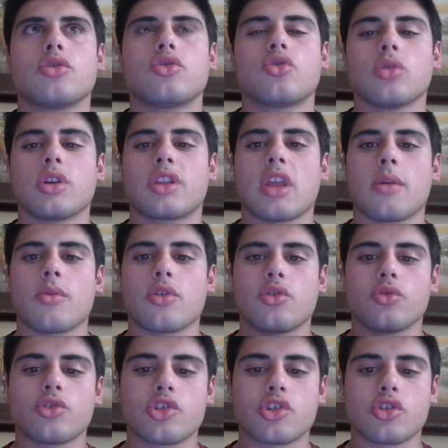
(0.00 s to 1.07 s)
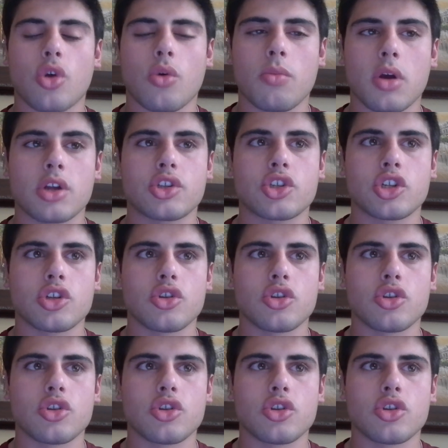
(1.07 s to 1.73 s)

Julie Thamer used so much